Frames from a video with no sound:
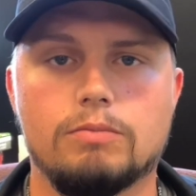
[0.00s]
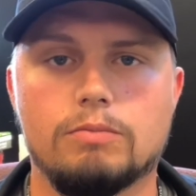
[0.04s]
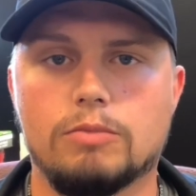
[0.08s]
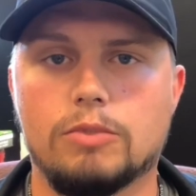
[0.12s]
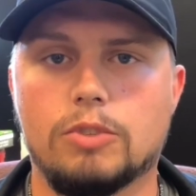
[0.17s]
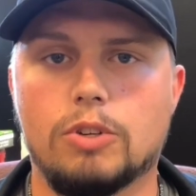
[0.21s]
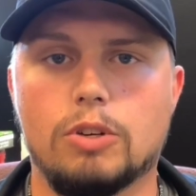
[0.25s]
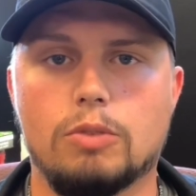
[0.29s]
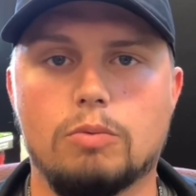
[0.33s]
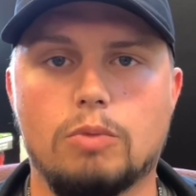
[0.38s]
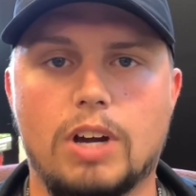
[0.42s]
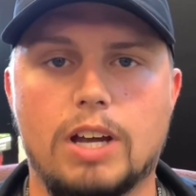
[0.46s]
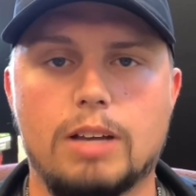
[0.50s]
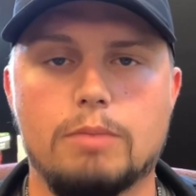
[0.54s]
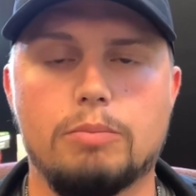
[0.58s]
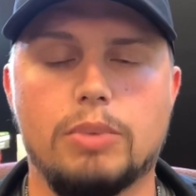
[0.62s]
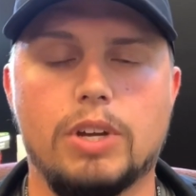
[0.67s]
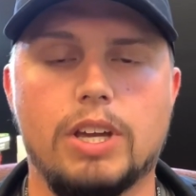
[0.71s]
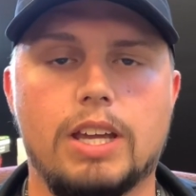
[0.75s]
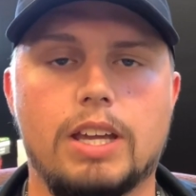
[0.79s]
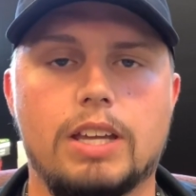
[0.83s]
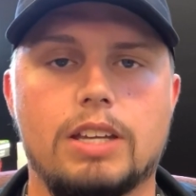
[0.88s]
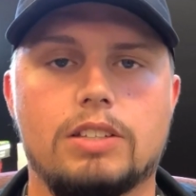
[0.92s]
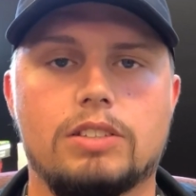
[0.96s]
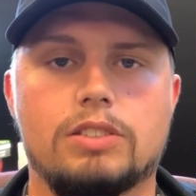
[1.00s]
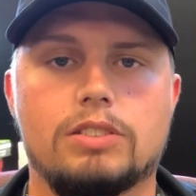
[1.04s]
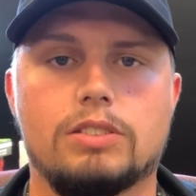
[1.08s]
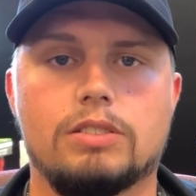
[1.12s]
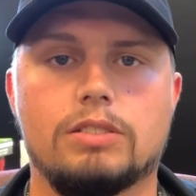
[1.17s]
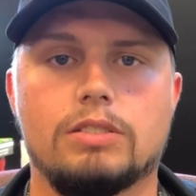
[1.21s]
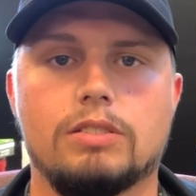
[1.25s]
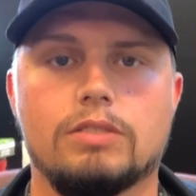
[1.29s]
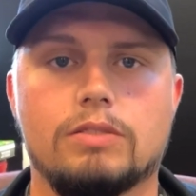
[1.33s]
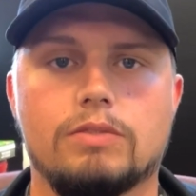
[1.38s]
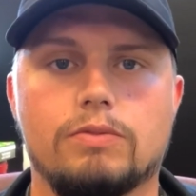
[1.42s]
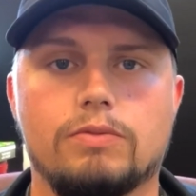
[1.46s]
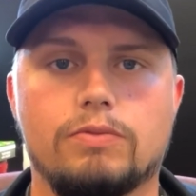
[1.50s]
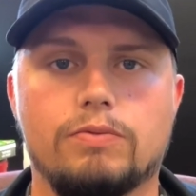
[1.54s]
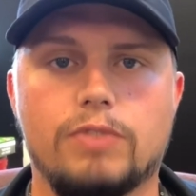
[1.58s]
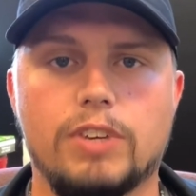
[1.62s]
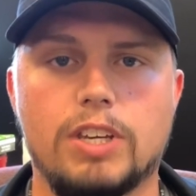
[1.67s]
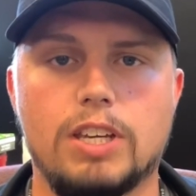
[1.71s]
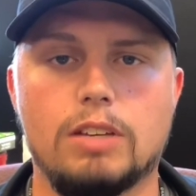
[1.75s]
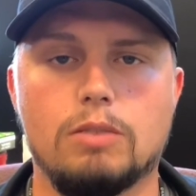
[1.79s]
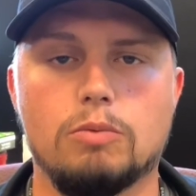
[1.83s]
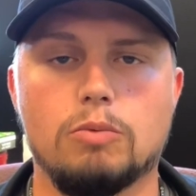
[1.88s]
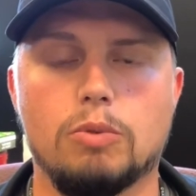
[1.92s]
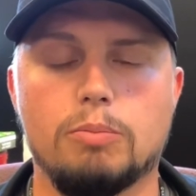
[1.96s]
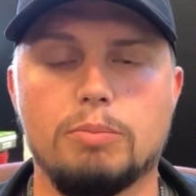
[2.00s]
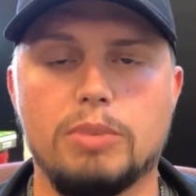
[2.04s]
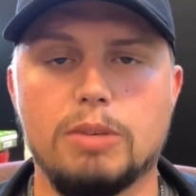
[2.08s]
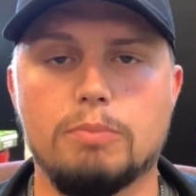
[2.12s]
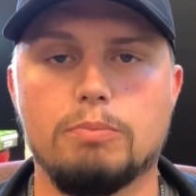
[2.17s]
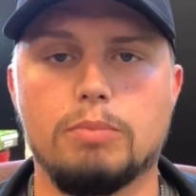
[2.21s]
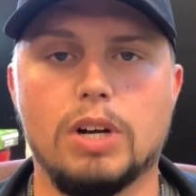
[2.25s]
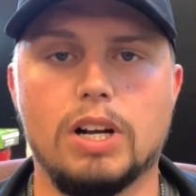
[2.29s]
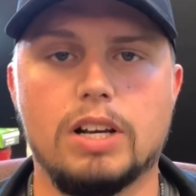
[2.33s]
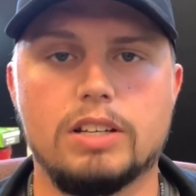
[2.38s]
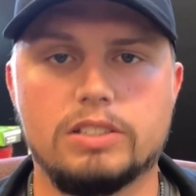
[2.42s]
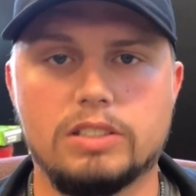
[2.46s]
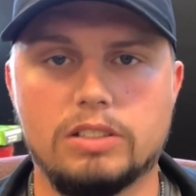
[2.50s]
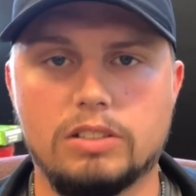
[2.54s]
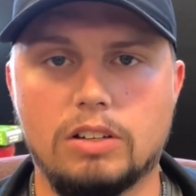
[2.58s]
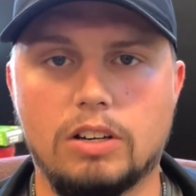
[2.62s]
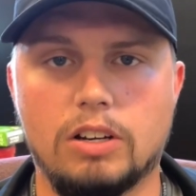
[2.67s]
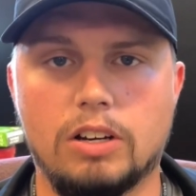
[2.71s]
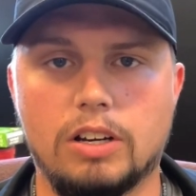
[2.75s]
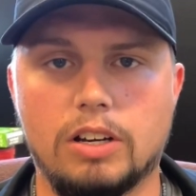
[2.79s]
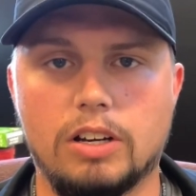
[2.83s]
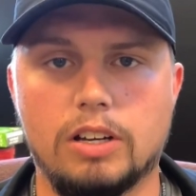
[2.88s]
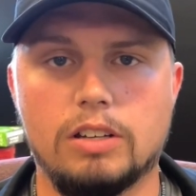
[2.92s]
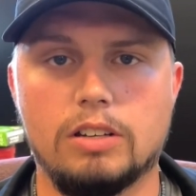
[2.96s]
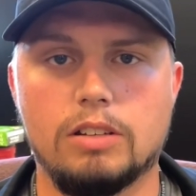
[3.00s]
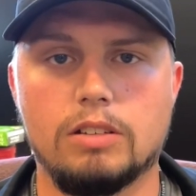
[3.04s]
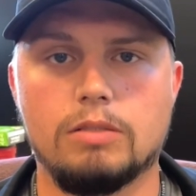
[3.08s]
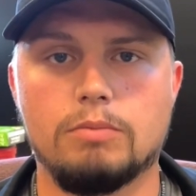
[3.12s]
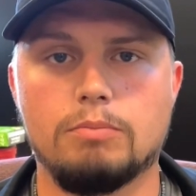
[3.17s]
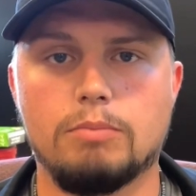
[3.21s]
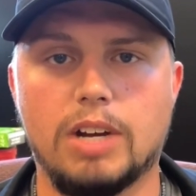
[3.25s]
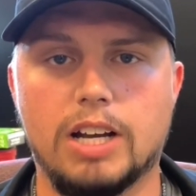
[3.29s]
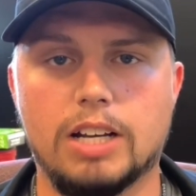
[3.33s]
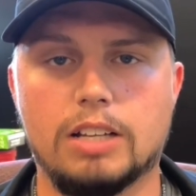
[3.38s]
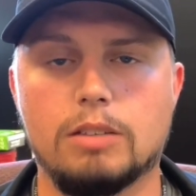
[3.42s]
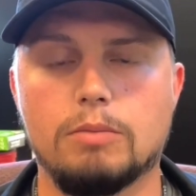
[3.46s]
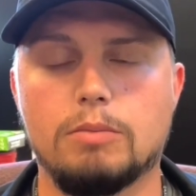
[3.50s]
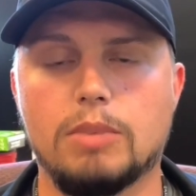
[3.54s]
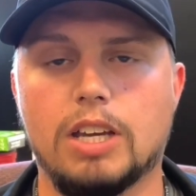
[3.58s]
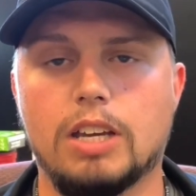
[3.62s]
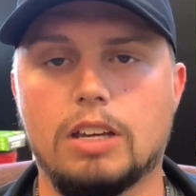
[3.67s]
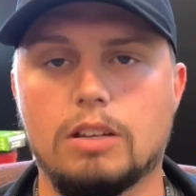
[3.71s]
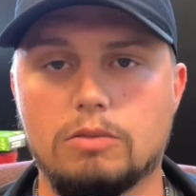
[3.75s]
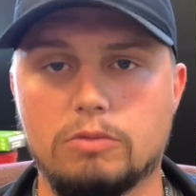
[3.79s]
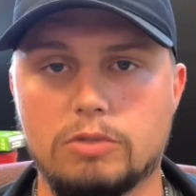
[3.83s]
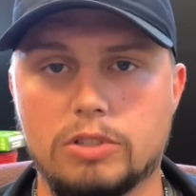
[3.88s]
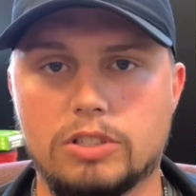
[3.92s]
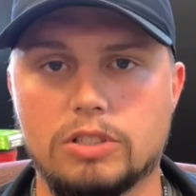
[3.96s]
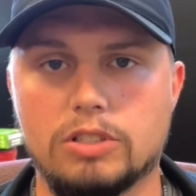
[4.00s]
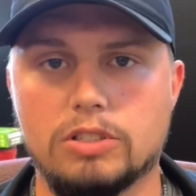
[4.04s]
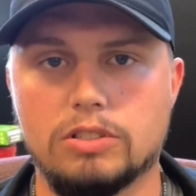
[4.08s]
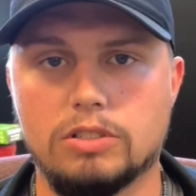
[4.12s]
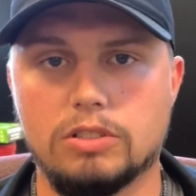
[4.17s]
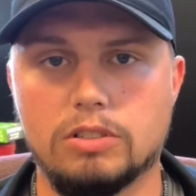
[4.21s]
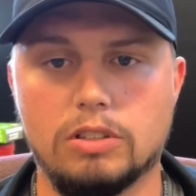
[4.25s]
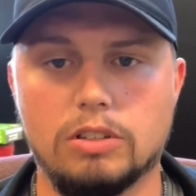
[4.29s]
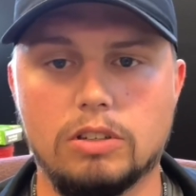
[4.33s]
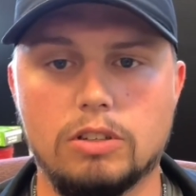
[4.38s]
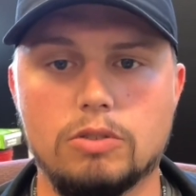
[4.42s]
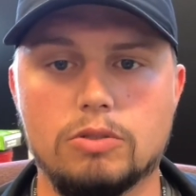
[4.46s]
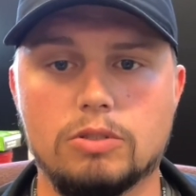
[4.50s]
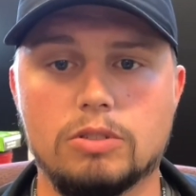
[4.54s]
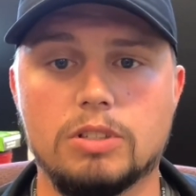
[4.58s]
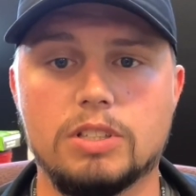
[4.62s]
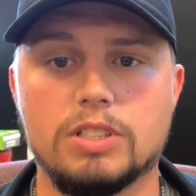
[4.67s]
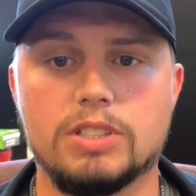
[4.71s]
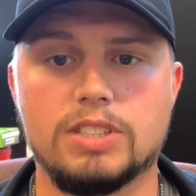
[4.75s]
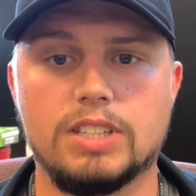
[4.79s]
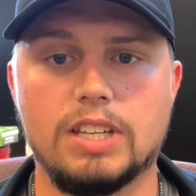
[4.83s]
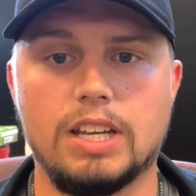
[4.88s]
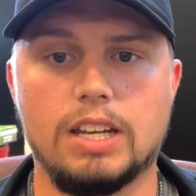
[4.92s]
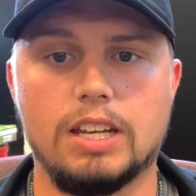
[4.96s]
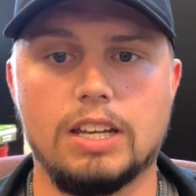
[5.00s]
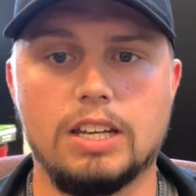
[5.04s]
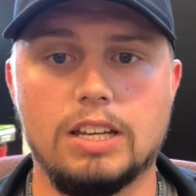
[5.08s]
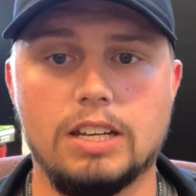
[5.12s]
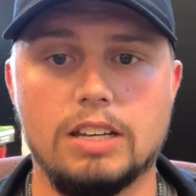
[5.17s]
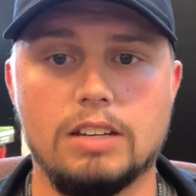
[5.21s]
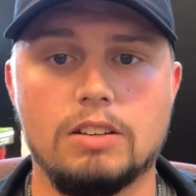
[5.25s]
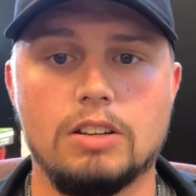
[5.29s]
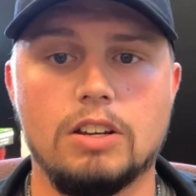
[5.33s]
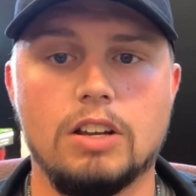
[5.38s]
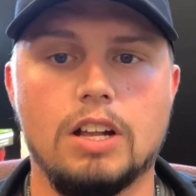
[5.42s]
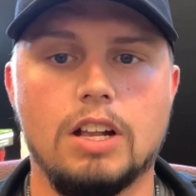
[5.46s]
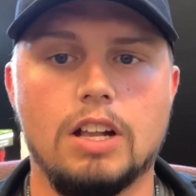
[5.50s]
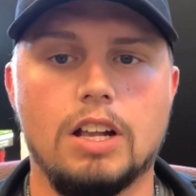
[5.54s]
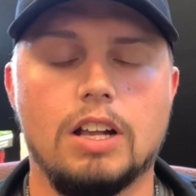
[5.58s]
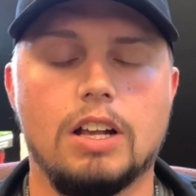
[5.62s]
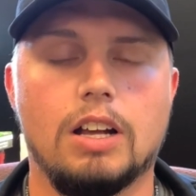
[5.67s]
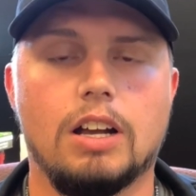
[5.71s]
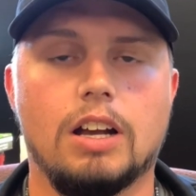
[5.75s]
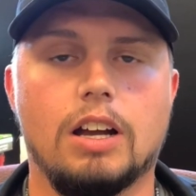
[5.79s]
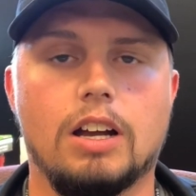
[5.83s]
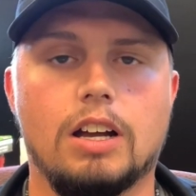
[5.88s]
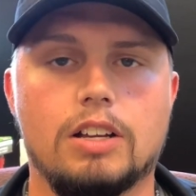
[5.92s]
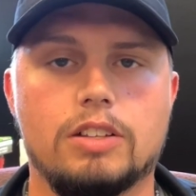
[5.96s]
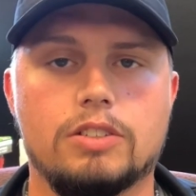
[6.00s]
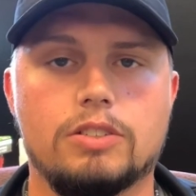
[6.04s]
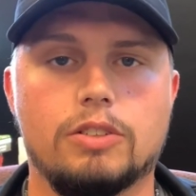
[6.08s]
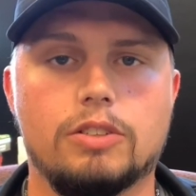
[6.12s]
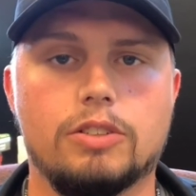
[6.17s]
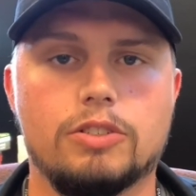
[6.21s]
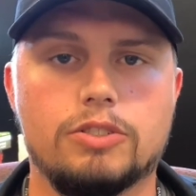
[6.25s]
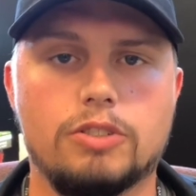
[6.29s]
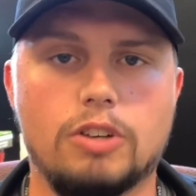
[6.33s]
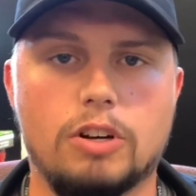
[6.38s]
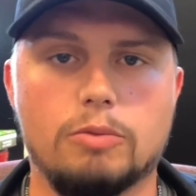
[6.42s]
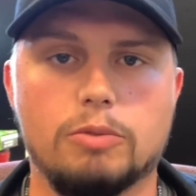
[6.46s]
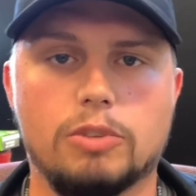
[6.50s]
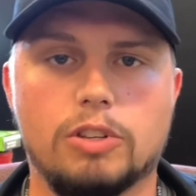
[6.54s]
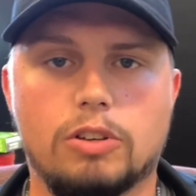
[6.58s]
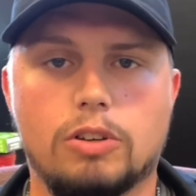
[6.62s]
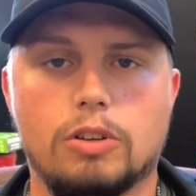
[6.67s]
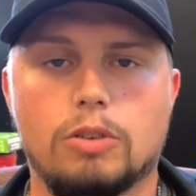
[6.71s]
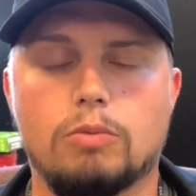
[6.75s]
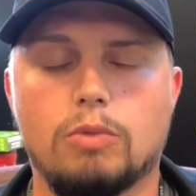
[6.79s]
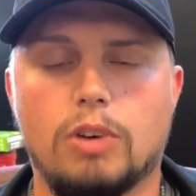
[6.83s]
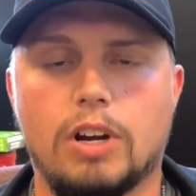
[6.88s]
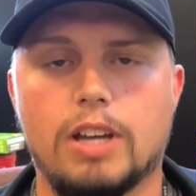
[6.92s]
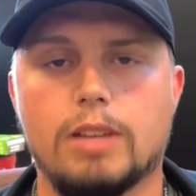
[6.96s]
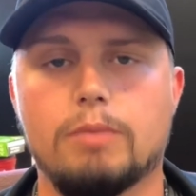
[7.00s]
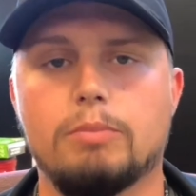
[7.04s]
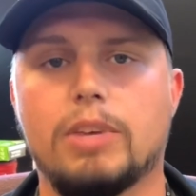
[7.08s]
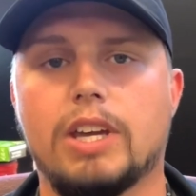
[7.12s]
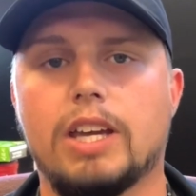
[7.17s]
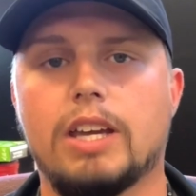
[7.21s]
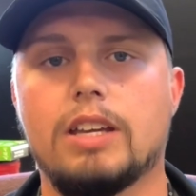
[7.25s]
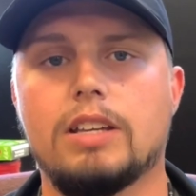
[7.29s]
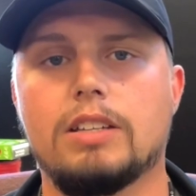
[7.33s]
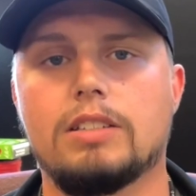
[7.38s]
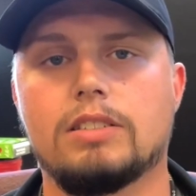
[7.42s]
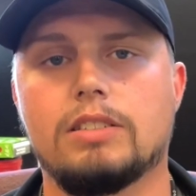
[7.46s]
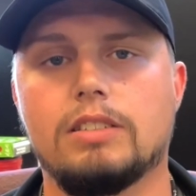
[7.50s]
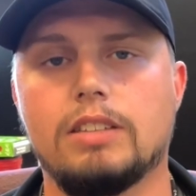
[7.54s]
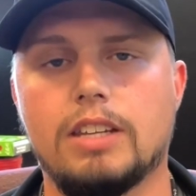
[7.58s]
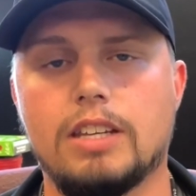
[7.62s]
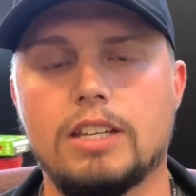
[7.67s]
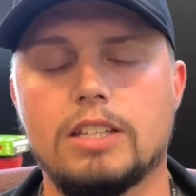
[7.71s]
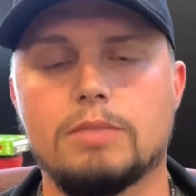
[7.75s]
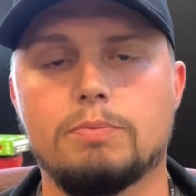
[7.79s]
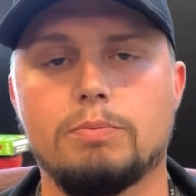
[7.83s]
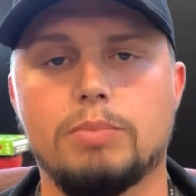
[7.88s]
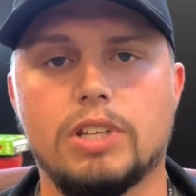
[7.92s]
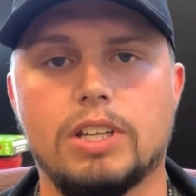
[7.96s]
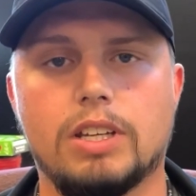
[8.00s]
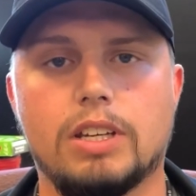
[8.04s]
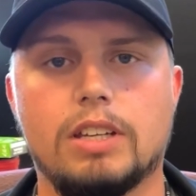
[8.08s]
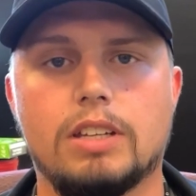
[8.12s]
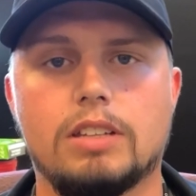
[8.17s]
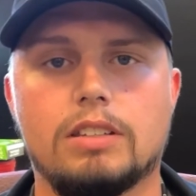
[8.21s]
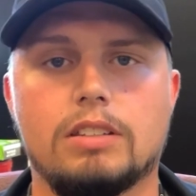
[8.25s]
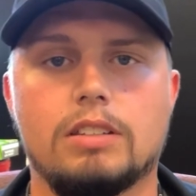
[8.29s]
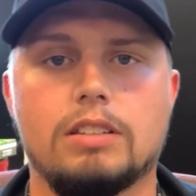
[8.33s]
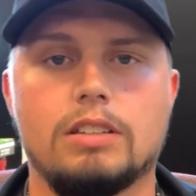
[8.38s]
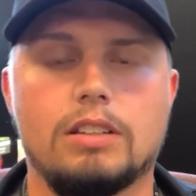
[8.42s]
good wide base, feet will be buzzing on my command, which is usually set hit. So they'll start with a good wide base, knees bent,